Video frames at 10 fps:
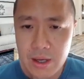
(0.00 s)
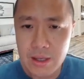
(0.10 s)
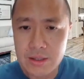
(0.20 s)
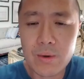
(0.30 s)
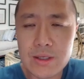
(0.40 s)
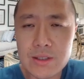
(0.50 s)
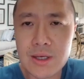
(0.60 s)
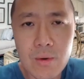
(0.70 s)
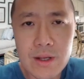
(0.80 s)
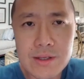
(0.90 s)
And what is
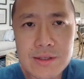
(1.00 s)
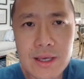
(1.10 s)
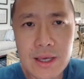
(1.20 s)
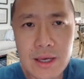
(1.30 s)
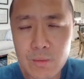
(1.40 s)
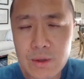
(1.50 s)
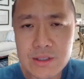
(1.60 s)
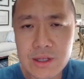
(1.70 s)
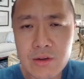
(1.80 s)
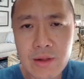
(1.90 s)

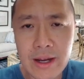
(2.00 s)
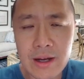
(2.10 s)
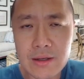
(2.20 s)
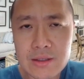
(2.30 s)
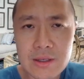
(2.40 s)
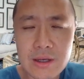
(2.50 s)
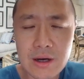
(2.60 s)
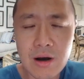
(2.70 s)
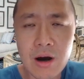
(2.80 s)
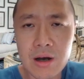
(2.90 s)
the underlying
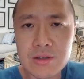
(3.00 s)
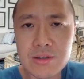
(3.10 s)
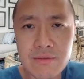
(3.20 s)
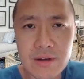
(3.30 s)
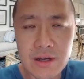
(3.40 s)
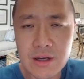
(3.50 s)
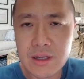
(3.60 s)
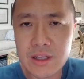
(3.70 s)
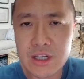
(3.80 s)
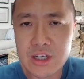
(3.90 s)
cause of an
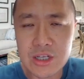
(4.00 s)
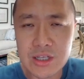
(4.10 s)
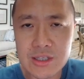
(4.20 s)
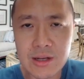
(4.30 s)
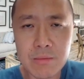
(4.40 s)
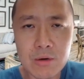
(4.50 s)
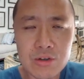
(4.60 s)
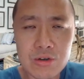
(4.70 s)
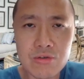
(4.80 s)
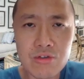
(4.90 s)
addiction? Is it
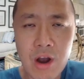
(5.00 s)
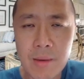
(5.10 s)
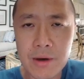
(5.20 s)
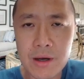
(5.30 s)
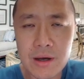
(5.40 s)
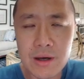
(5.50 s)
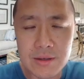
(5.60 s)
emotional trauma?